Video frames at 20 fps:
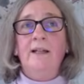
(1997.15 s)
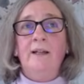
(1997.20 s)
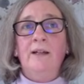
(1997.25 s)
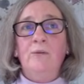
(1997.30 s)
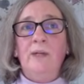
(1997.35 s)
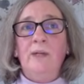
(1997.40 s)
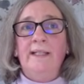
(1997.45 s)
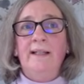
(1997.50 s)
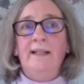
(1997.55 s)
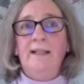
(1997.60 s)

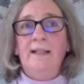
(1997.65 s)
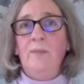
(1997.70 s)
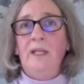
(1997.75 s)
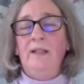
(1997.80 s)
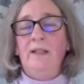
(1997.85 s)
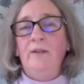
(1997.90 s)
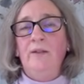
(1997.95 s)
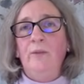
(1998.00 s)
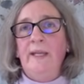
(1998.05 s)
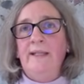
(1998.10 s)
what has
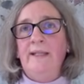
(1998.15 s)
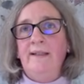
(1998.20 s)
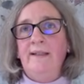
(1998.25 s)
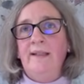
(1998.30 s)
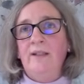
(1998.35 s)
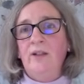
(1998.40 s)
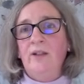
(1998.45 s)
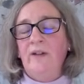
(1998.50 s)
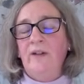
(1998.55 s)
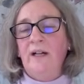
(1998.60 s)
been the
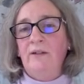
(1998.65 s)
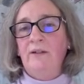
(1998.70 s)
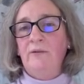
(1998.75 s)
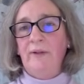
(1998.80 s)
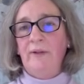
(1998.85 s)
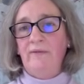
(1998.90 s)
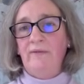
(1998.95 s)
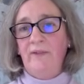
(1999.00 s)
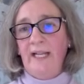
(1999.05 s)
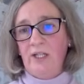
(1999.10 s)
basis of our
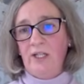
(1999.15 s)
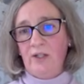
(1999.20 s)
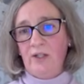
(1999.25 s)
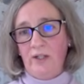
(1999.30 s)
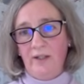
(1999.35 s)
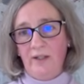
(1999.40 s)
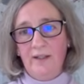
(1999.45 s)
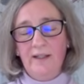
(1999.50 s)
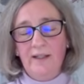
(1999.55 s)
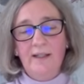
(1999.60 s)

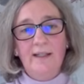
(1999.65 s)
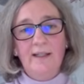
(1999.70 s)
reflection,